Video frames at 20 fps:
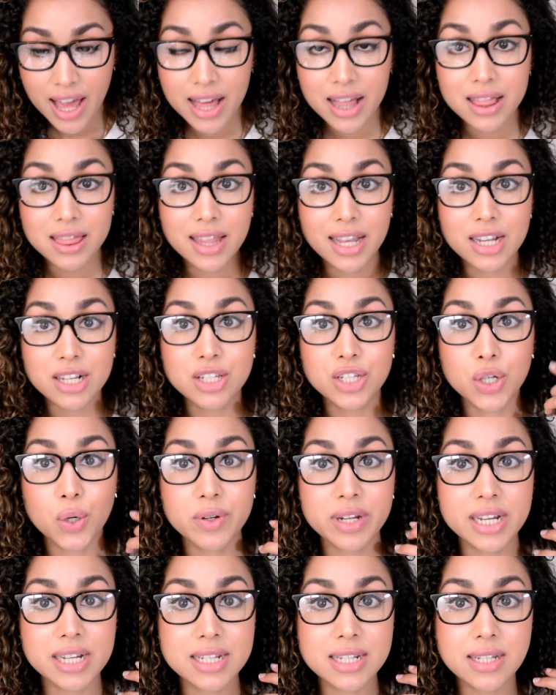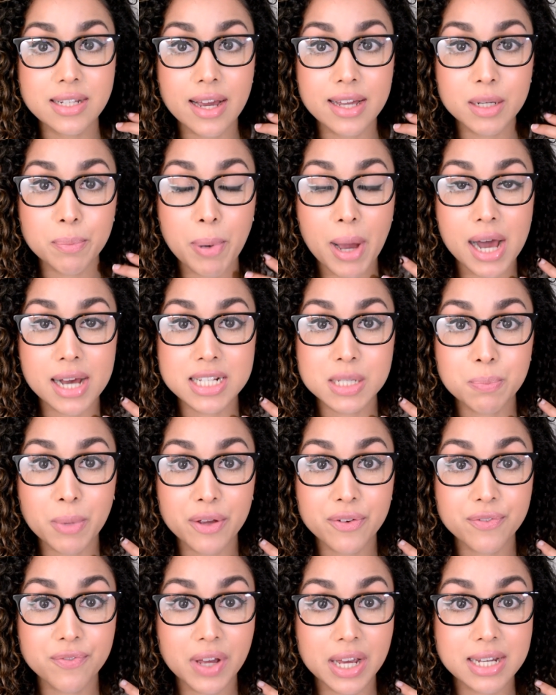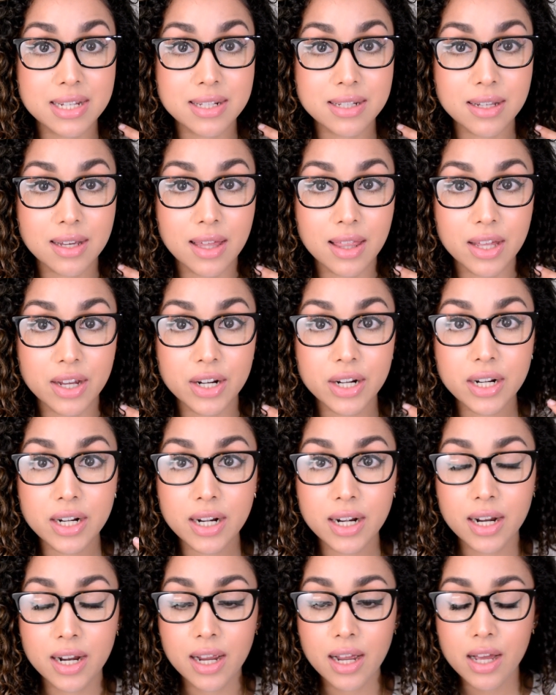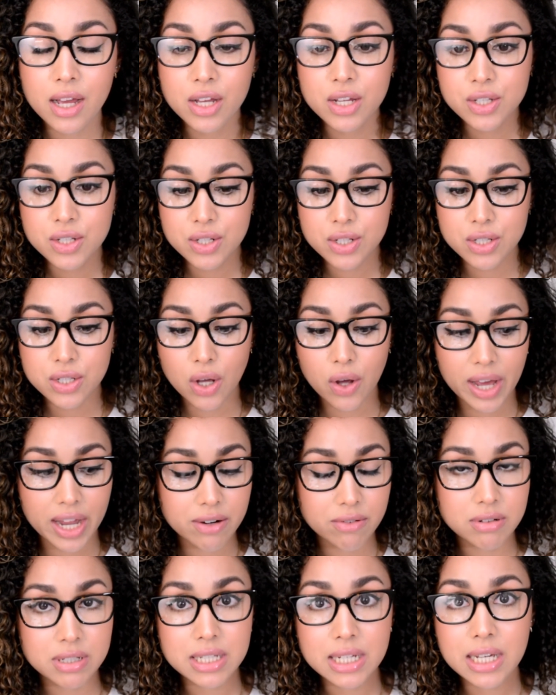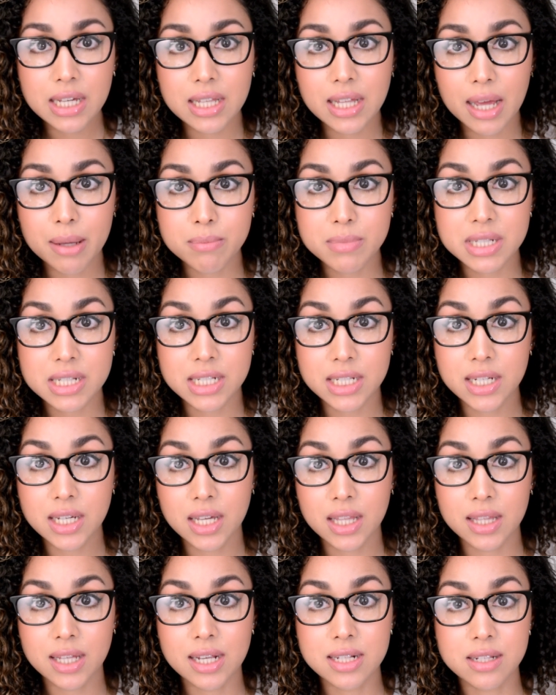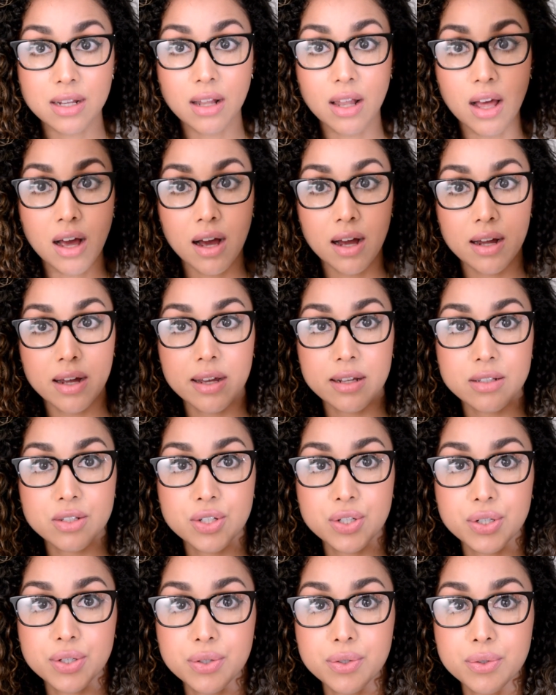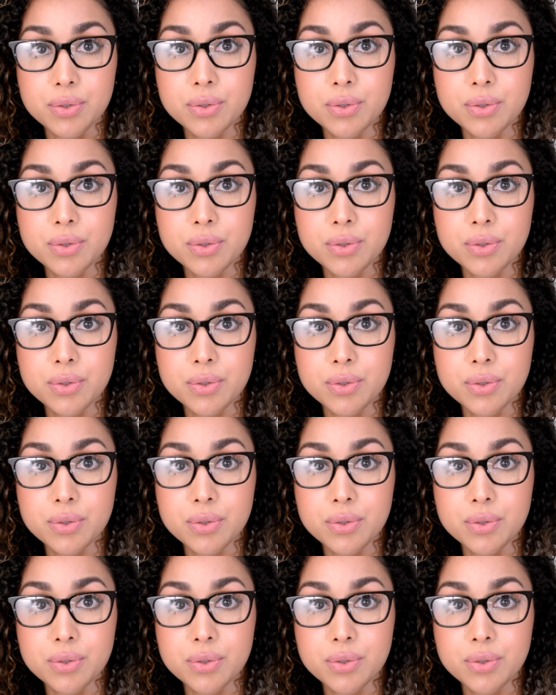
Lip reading: They don't extend past my face either. So I really am digging these a lot too.